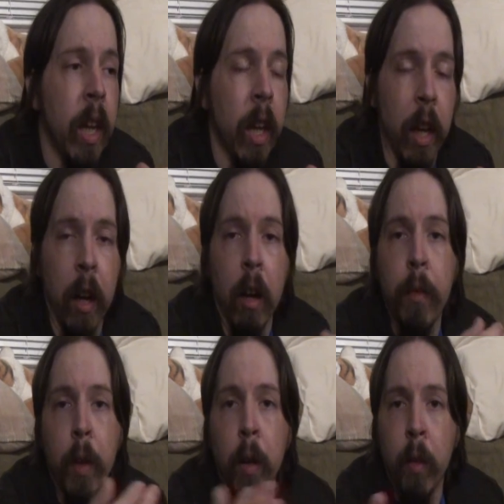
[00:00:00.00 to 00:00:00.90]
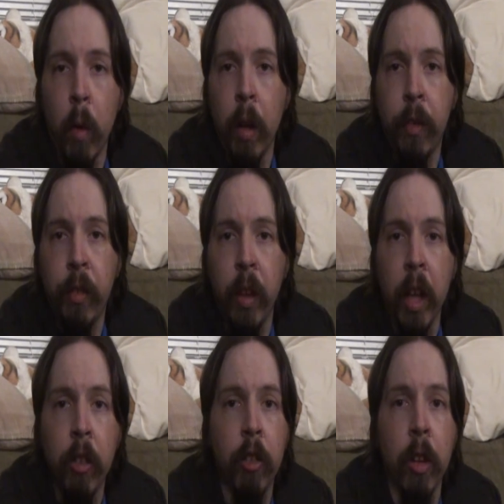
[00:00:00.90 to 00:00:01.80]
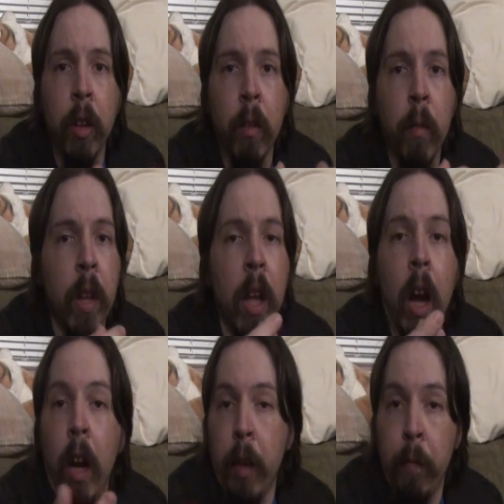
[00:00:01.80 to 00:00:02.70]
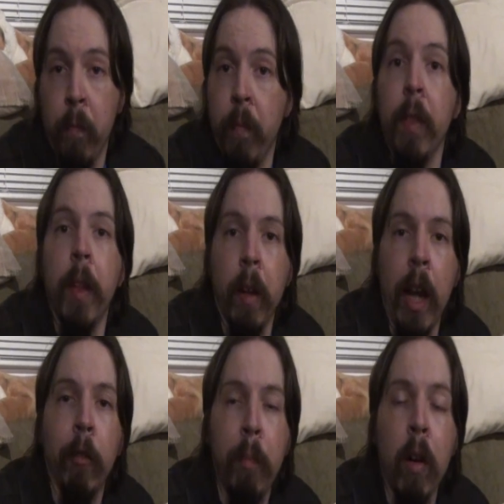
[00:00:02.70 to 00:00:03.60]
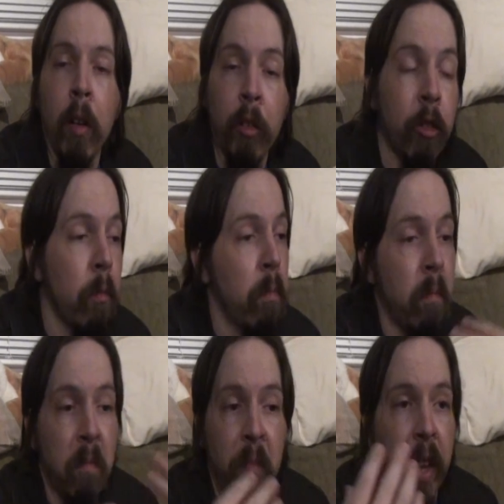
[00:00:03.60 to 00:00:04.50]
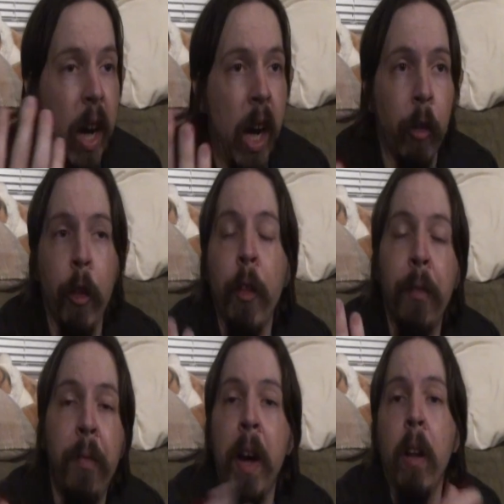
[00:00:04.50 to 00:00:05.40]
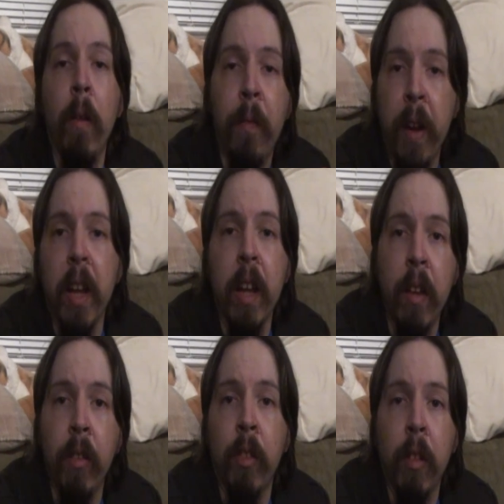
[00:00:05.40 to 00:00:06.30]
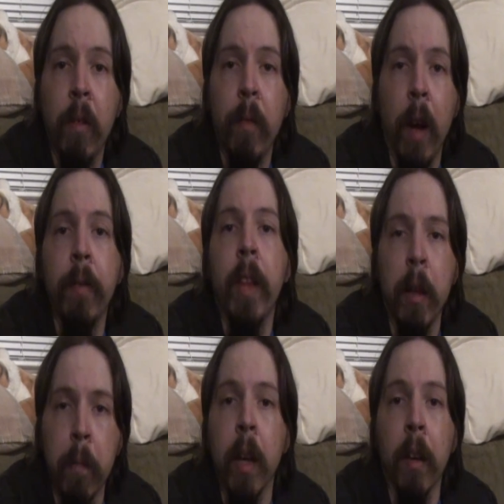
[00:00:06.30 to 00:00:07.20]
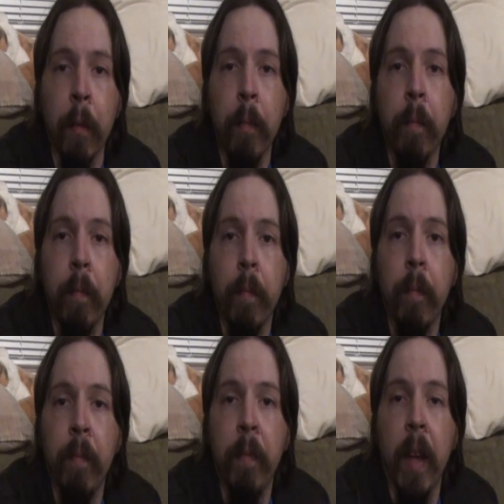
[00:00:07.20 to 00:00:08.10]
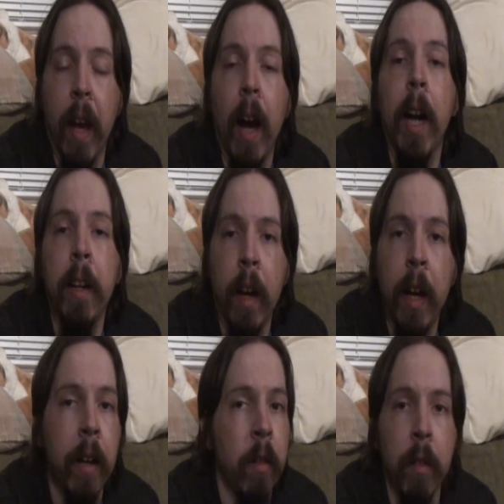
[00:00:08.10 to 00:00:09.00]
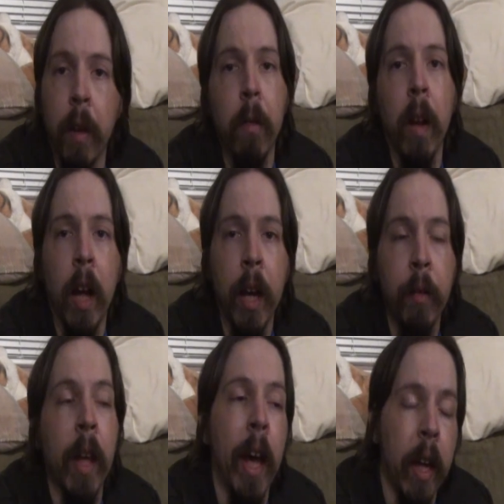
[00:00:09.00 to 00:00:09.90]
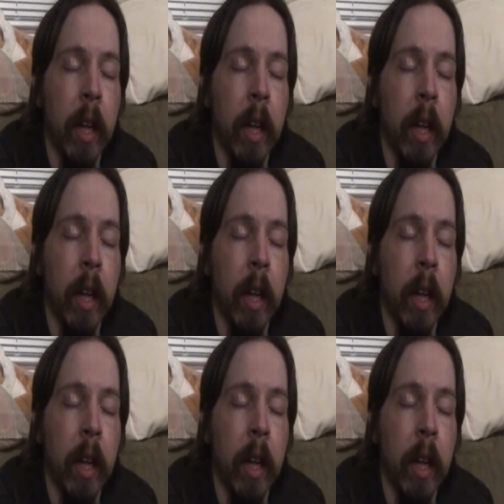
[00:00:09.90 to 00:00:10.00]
You know, if you're in World 6, you are like the last boss. I was in the final phase of Nightmare. I died, no lives, had to